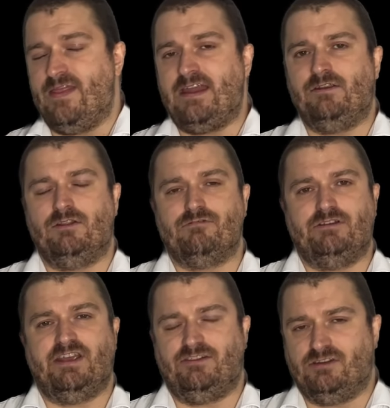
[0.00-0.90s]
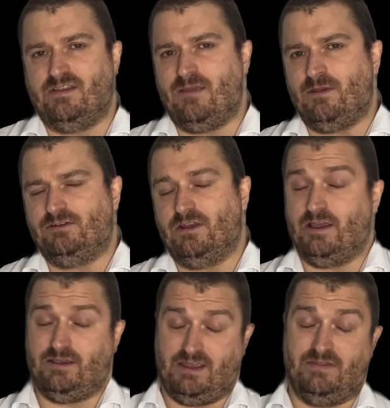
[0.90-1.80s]
then do the rotation in the image
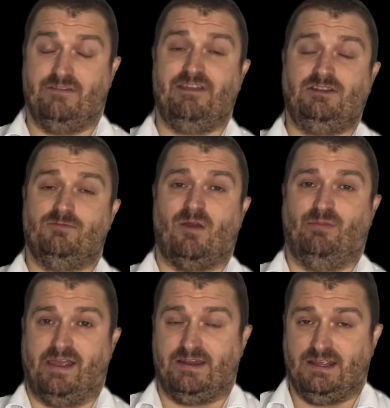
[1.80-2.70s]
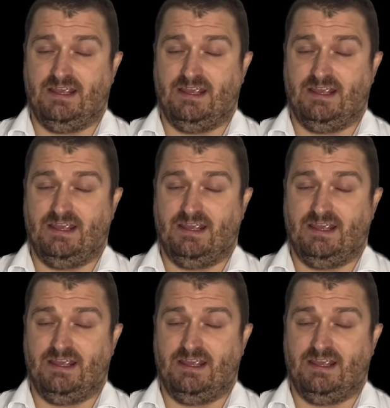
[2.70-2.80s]
in the feature map plane